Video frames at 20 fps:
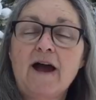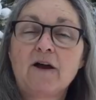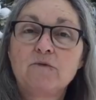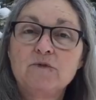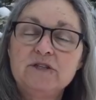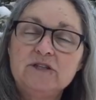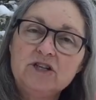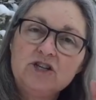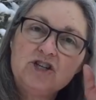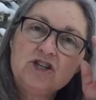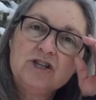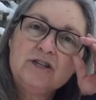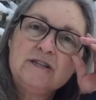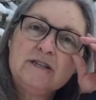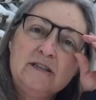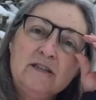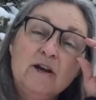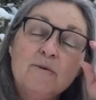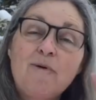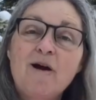
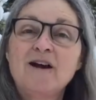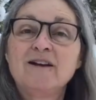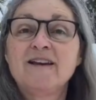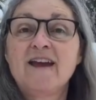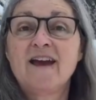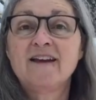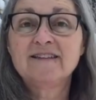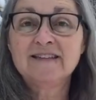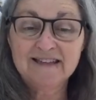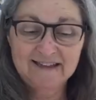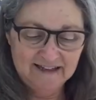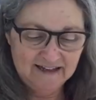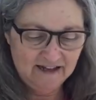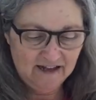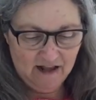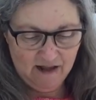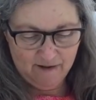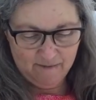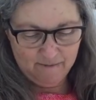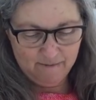acquisitions in their podcasts,
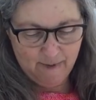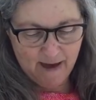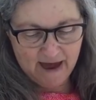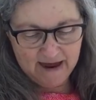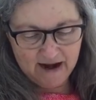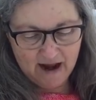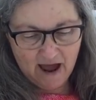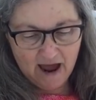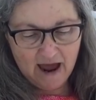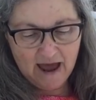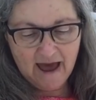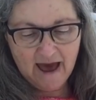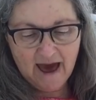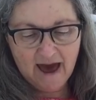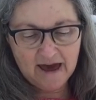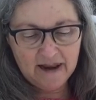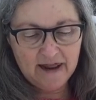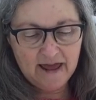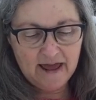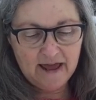but I
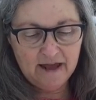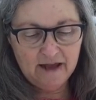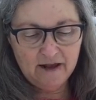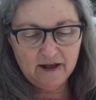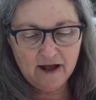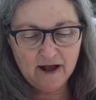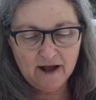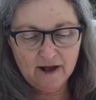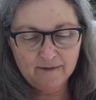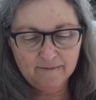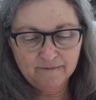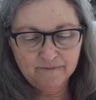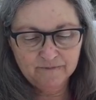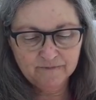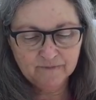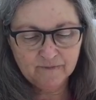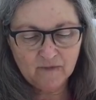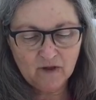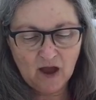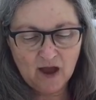had
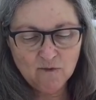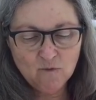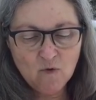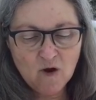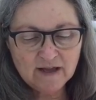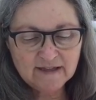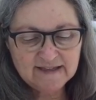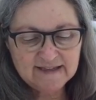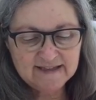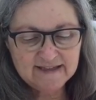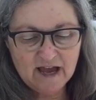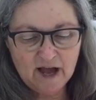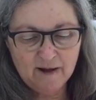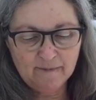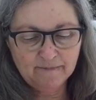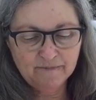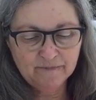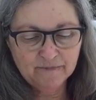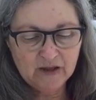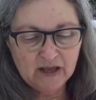I won
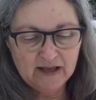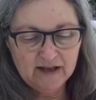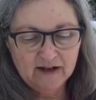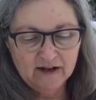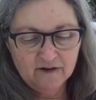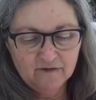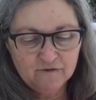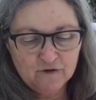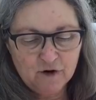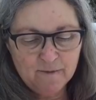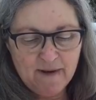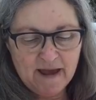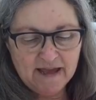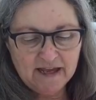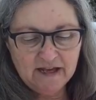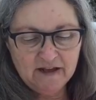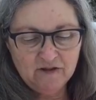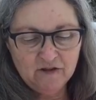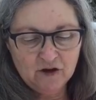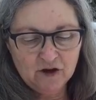some for
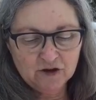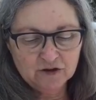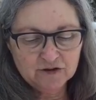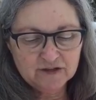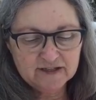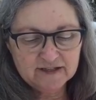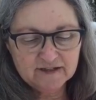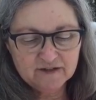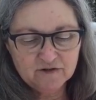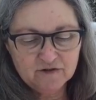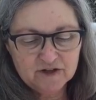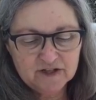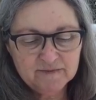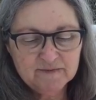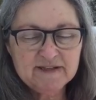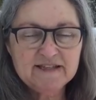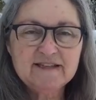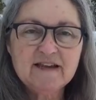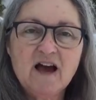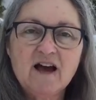making those
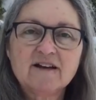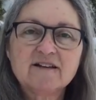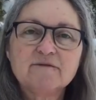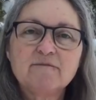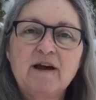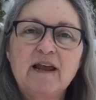Christmas socks.